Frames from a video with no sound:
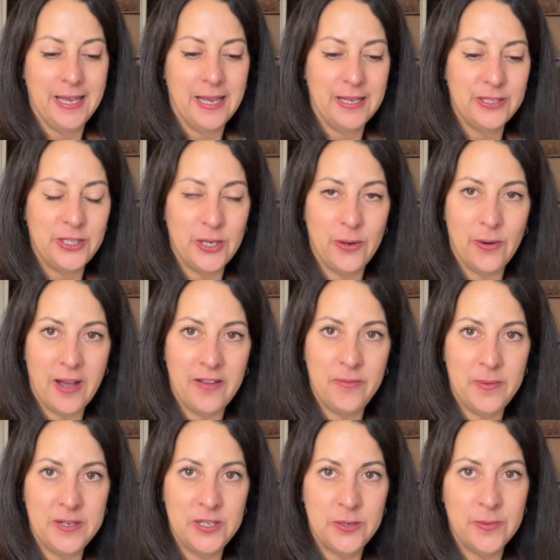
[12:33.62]
So I've
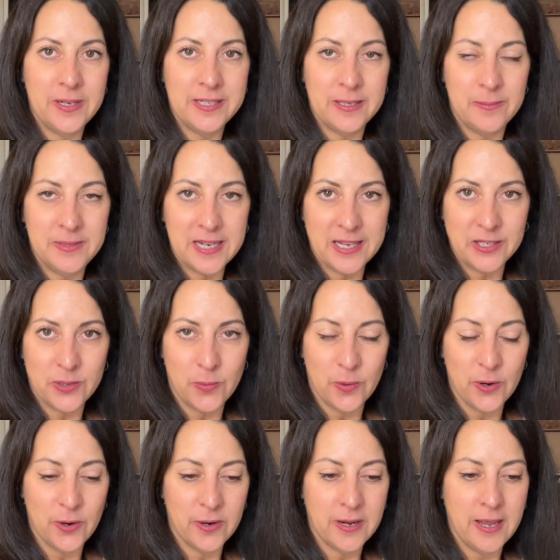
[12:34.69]
been doing some desk
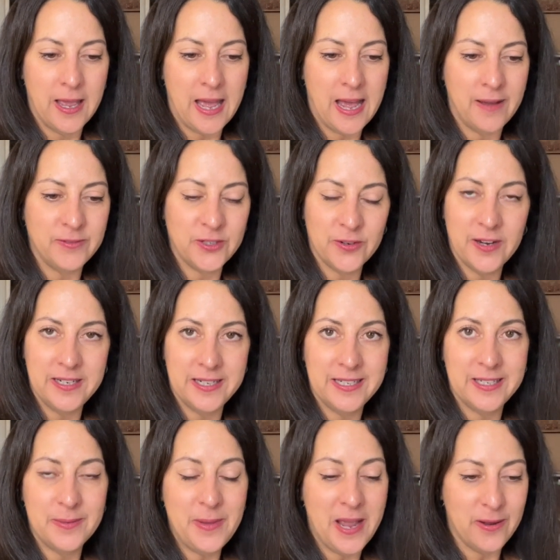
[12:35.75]
work after I did
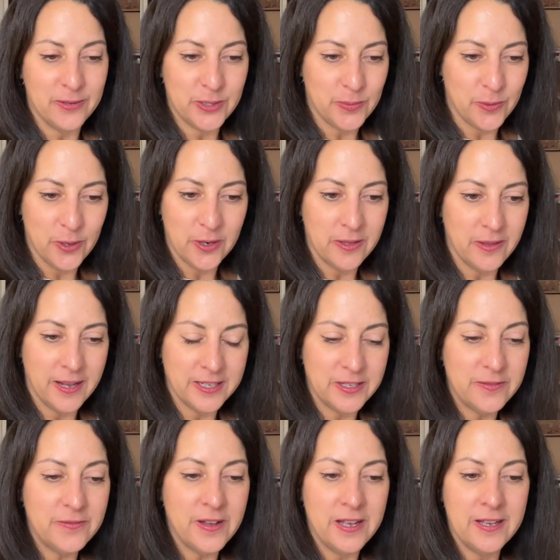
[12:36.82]
some housework. Lots
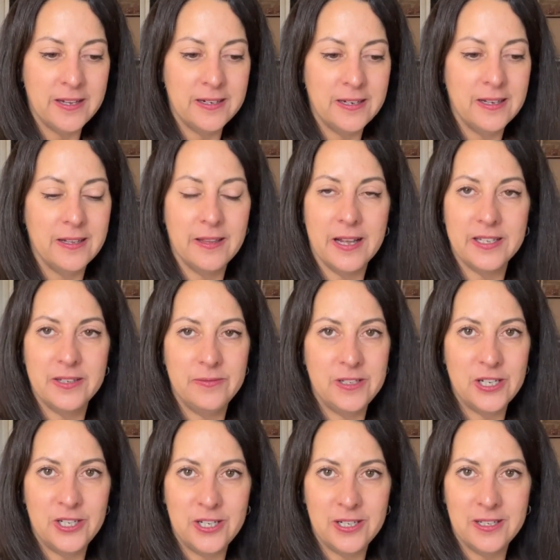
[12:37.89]
of fun, lots of
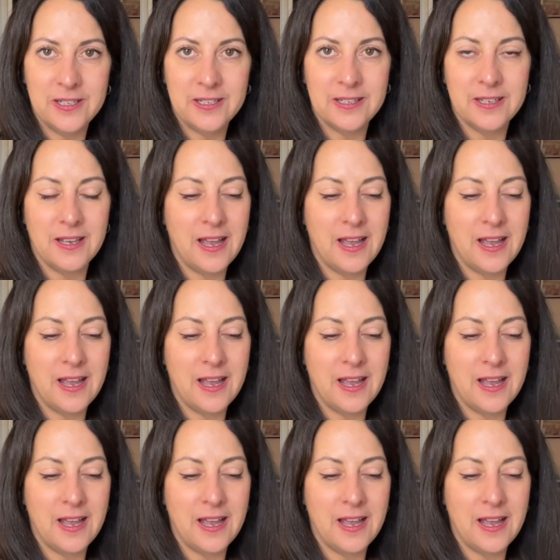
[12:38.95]
dishes.